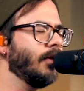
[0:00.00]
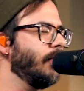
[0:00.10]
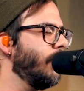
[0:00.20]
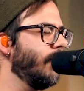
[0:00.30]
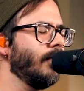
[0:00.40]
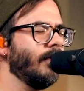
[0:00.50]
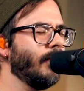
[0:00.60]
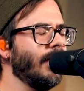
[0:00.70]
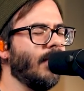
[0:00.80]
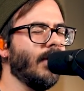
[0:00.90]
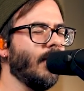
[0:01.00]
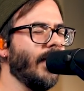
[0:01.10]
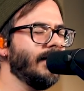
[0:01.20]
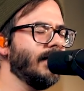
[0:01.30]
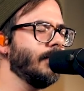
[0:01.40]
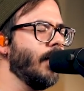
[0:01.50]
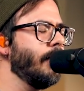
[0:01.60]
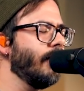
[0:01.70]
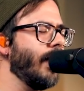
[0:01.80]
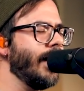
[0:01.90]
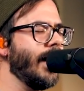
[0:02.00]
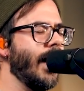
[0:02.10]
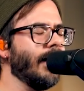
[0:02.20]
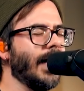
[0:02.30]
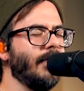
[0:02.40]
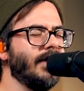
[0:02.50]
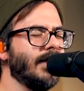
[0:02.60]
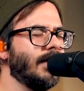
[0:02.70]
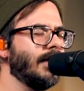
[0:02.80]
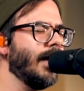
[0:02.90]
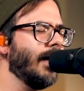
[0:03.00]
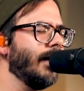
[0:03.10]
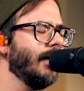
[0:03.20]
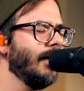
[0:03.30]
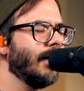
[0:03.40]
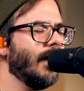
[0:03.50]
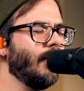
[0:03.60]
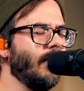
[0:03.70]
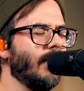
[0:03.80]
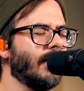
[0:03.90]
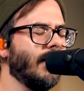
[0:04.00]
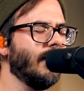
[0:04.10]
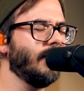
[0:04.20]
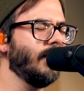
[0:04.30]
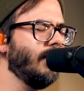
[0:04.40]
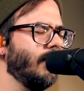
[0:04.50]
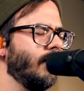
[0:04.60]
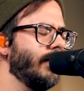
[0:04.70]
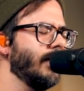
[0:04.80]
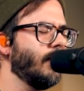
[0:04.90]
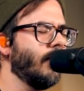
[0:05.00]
so, Lord, we don't want to waste this moment right now like we just sang. God, we want to come to you with this